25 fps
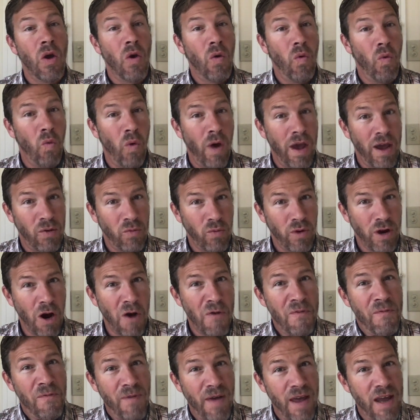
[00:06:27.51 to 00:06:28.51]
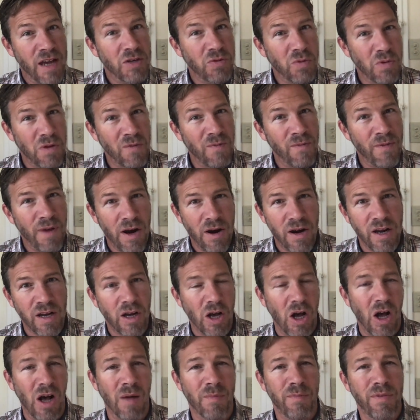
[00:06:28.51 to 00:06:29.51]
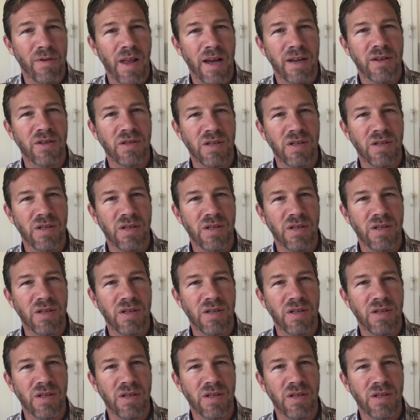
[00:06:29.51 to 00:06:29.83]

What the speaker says: when we are faced with a very complex